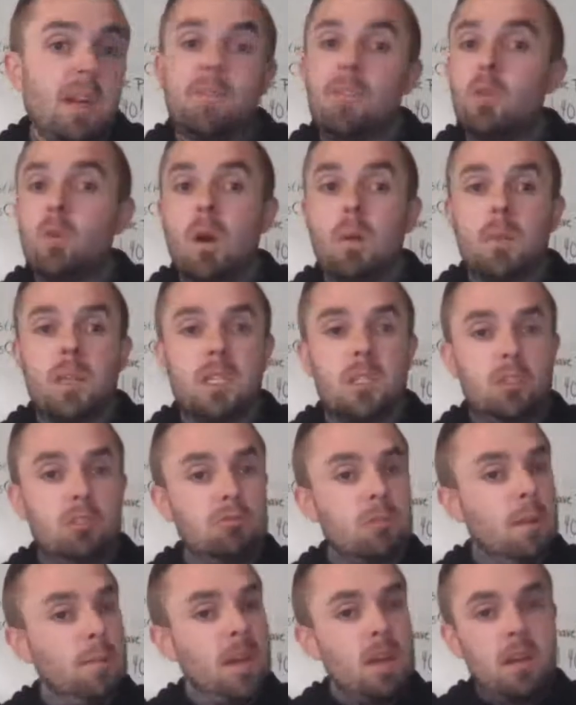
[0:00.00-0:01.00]
whatever you want me to
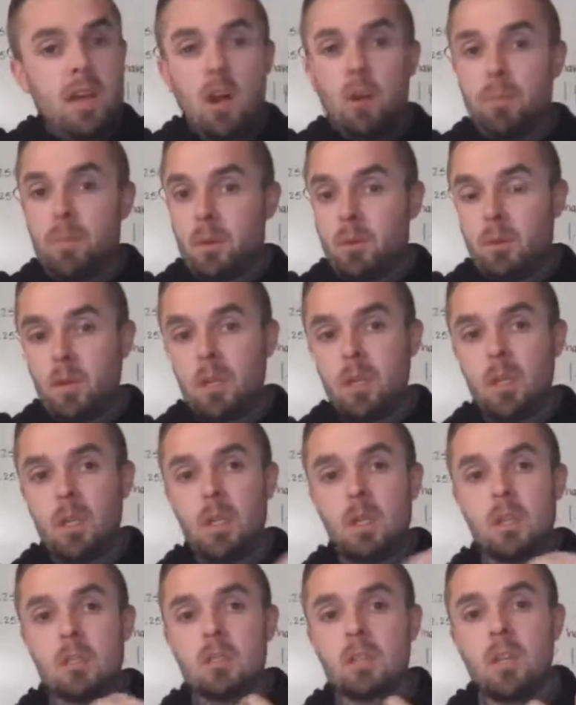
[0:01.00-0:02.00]
do. I'm here to help you.
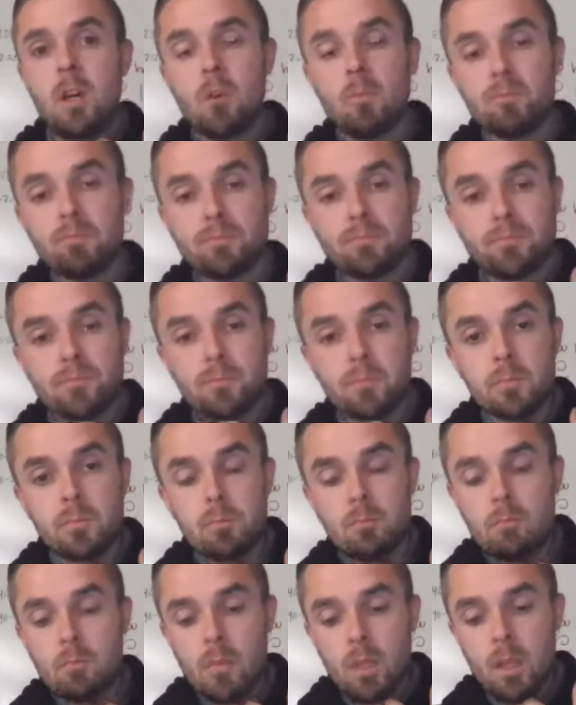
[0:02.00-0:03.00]
So
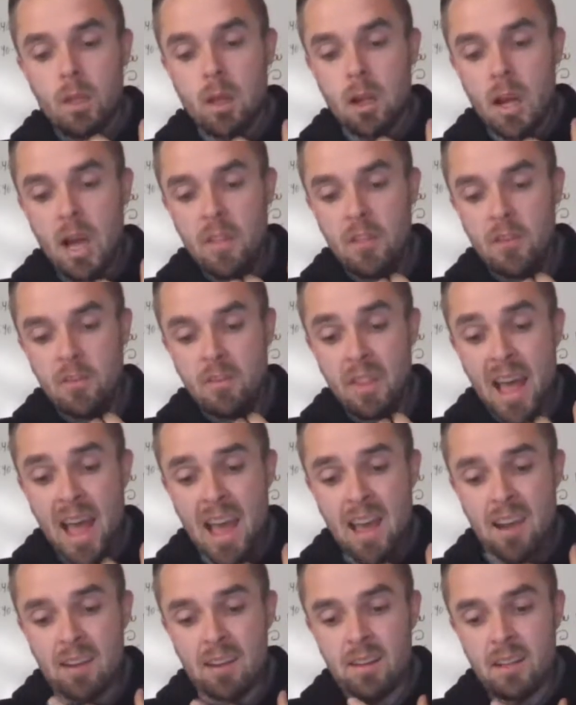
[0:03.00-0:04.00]
other than
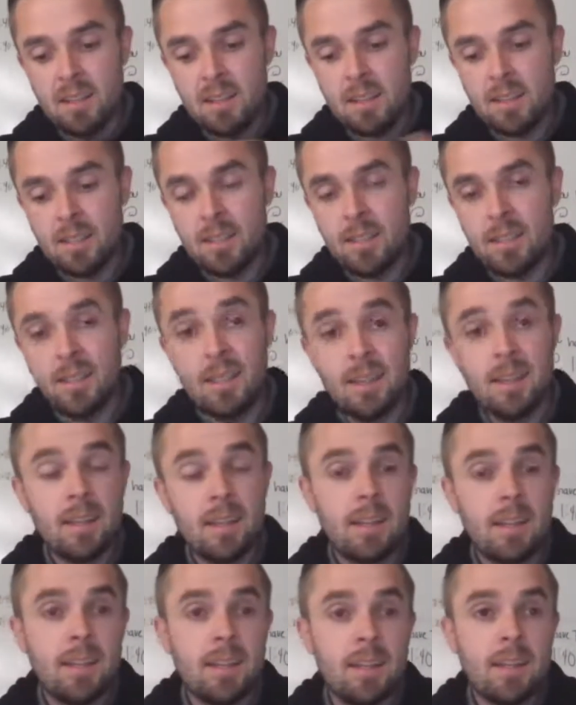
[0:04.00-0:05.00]
that,
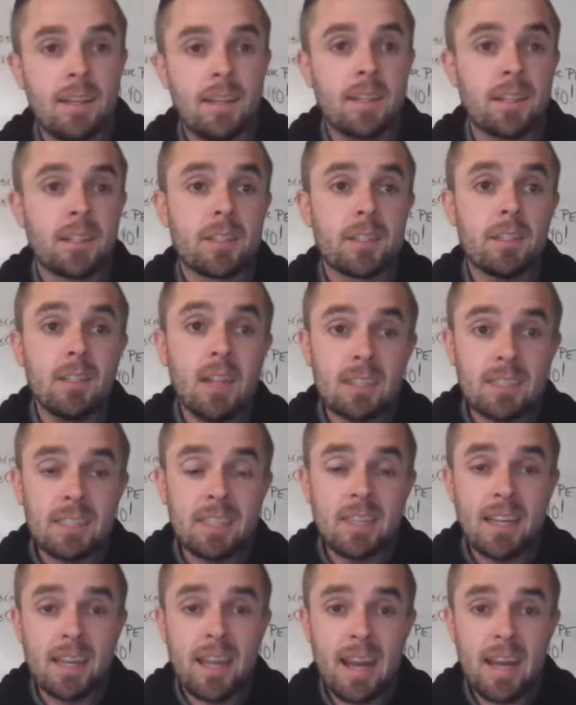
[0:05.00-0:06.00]
good luck
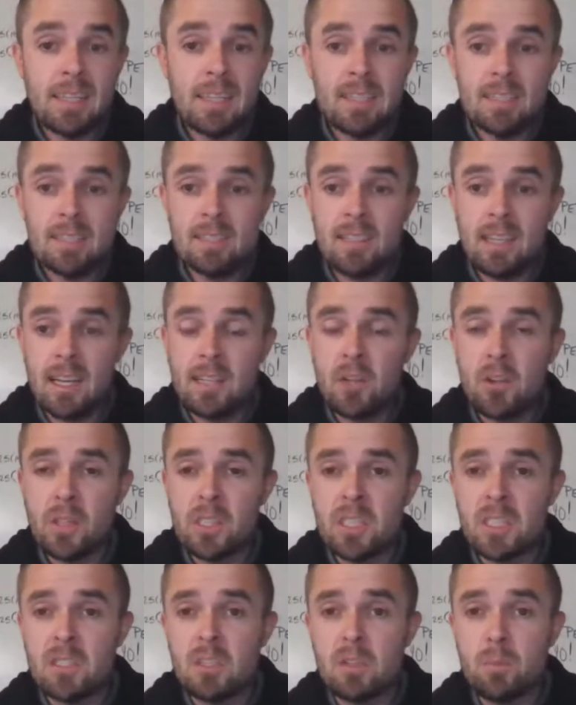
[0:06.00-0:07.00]
today, guys. I know
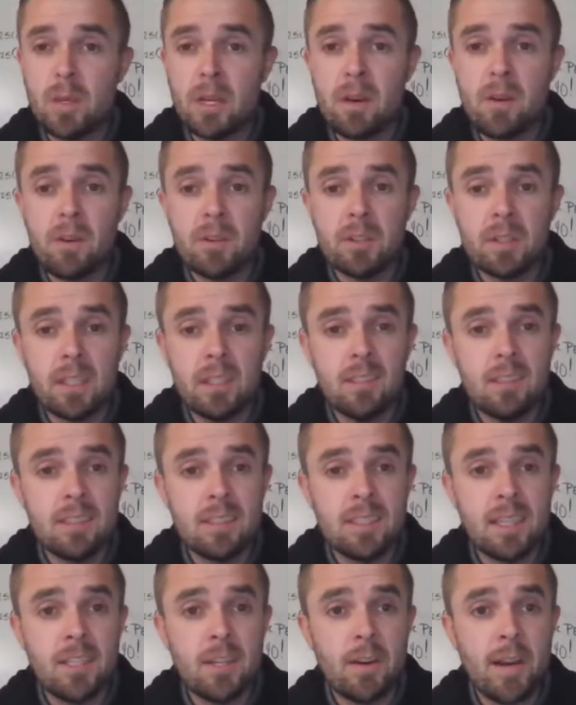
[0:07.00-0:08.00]
this is a little bit early,
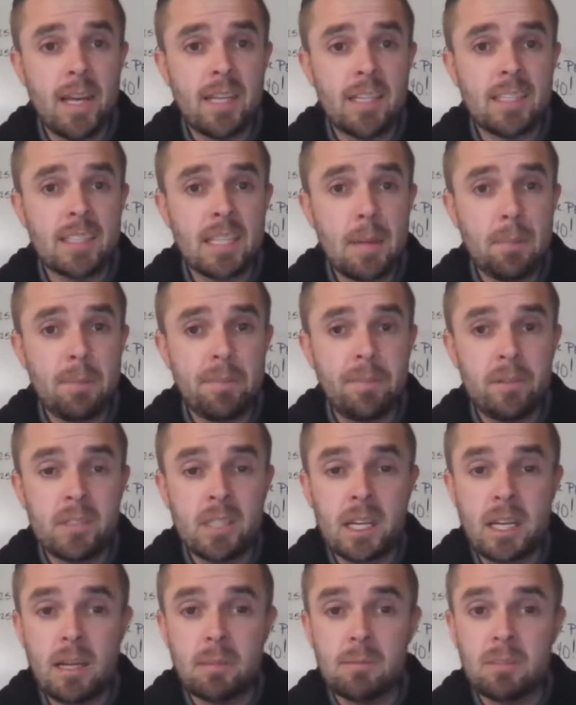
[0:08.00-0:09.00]
and I know I had to stop a few
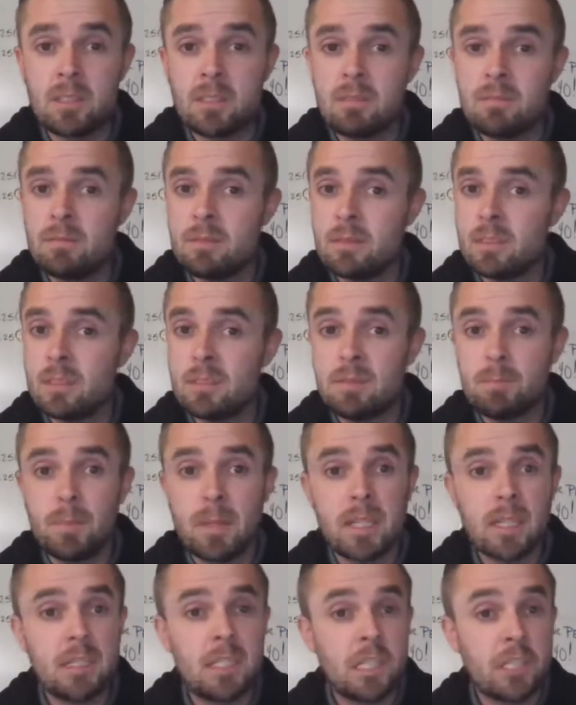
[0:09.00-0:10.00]
times.
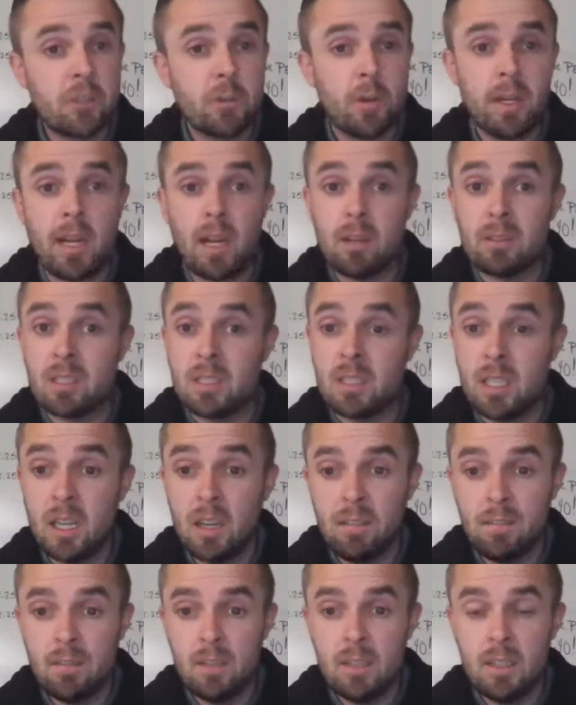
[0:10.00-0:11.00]
Being a teacher right now is
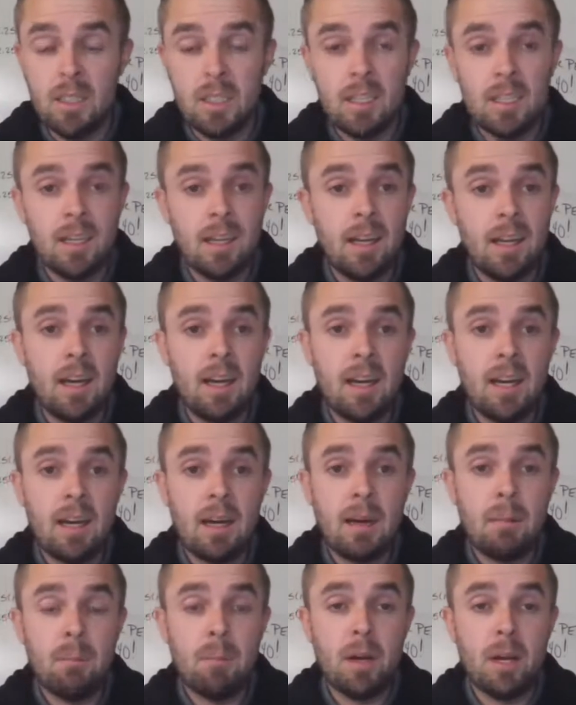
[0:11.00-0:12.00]
tough.
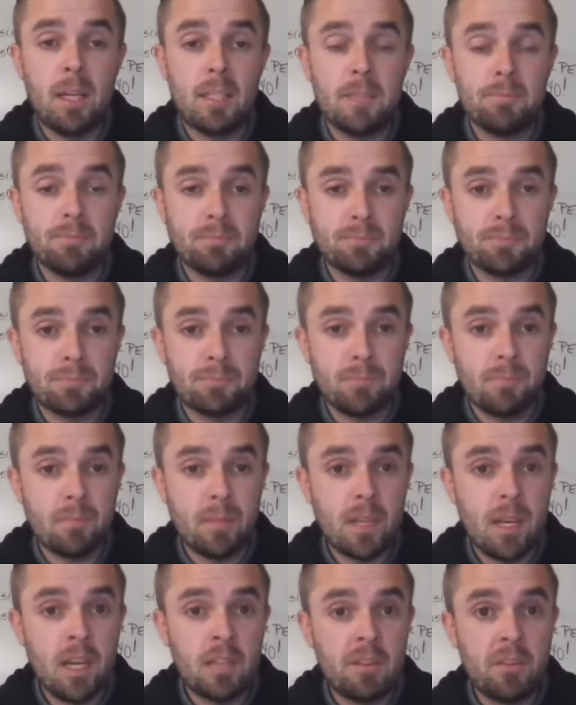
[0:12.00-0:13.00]
But
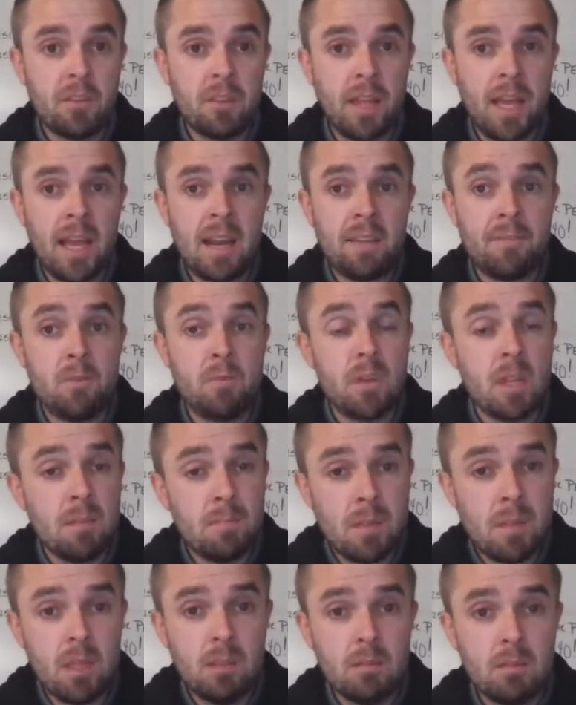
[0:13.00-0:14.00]
other than that, if you
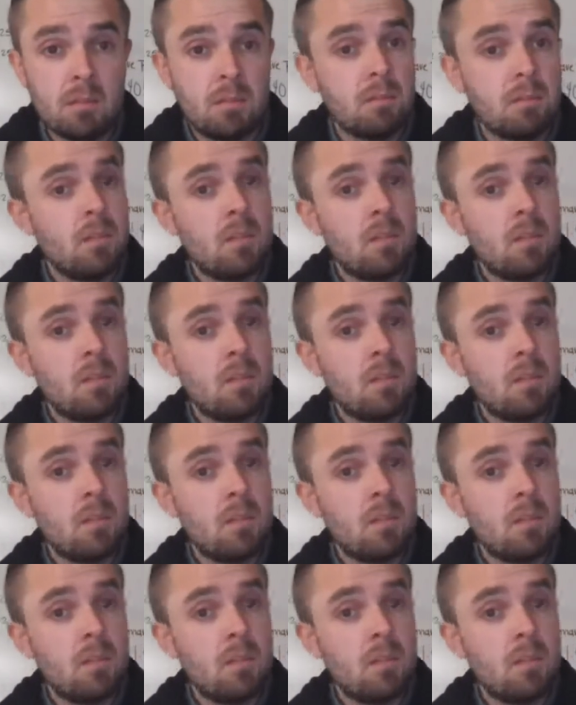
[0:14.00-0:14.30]
need me,